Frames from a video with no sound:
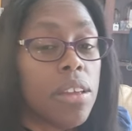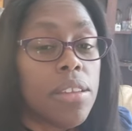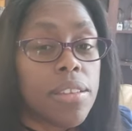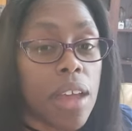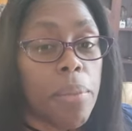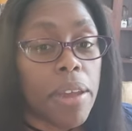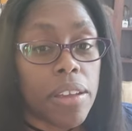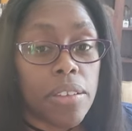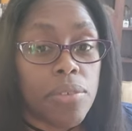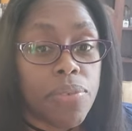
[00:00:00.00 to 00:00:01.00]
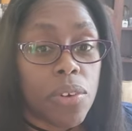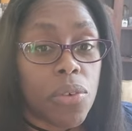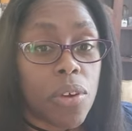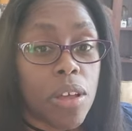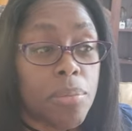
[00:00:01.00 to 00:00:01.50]
stop asking for
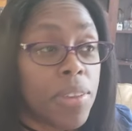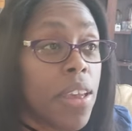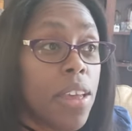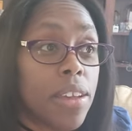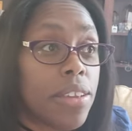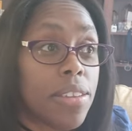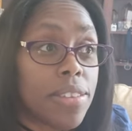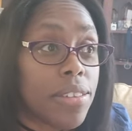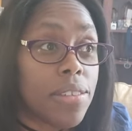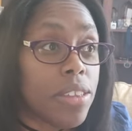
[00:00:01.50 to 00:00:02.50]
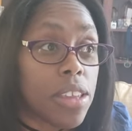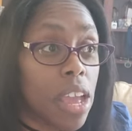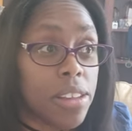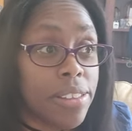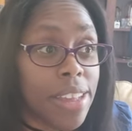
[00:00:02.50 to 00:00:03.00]
crumbs, because
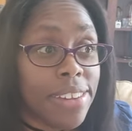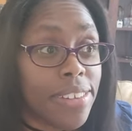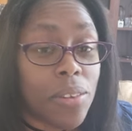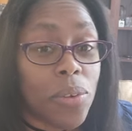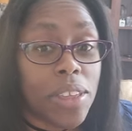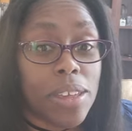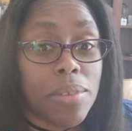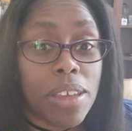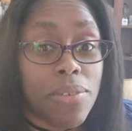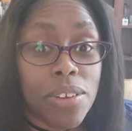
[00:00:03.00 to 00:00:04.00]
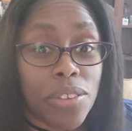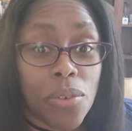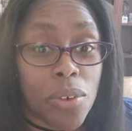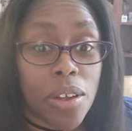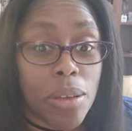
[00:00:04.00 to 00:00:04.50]
they just gonna keep giving us
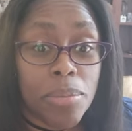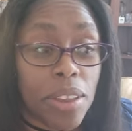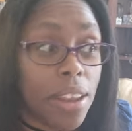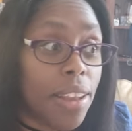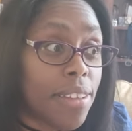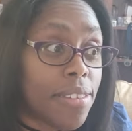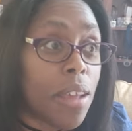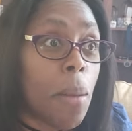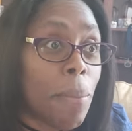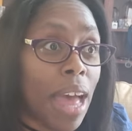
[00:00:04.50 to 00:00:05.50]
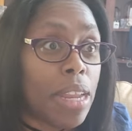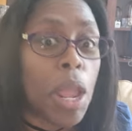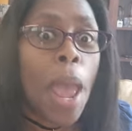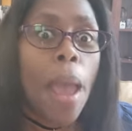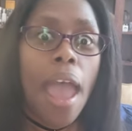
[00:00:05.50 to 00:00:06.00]
crumbs unless
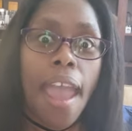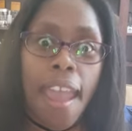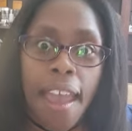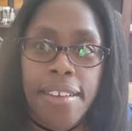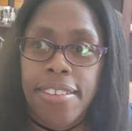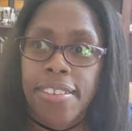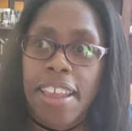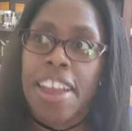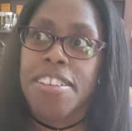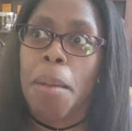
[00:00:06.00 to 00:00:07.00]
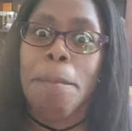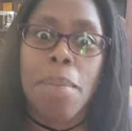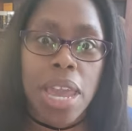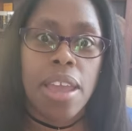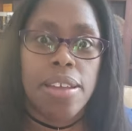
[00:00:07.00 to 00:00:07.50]
somebody asks and
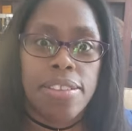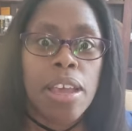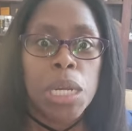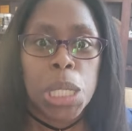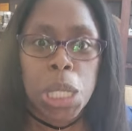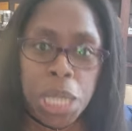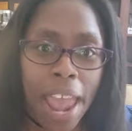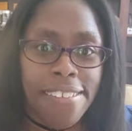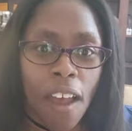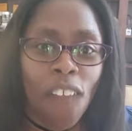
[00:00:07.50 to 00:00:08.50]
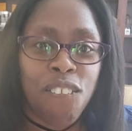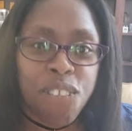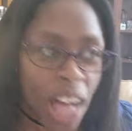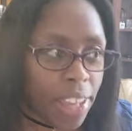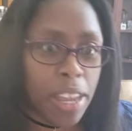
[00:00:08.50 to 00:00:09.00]
demands Chateau
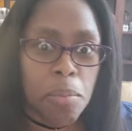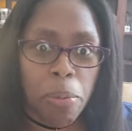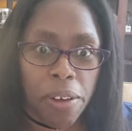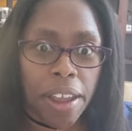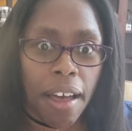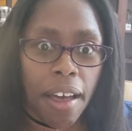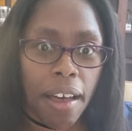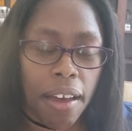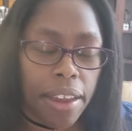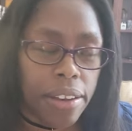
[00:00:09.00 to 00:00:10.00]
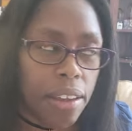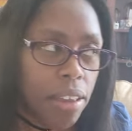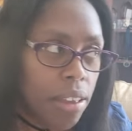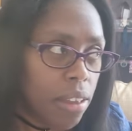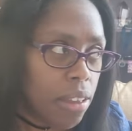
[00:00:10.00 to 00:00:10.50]
fucking Brian.
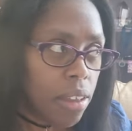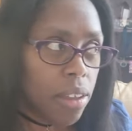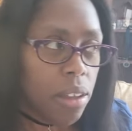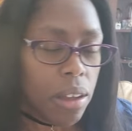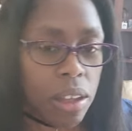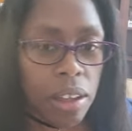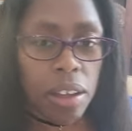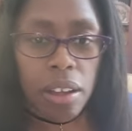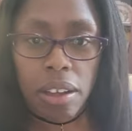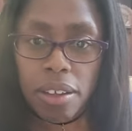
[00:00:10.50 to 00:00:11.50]
Waiter.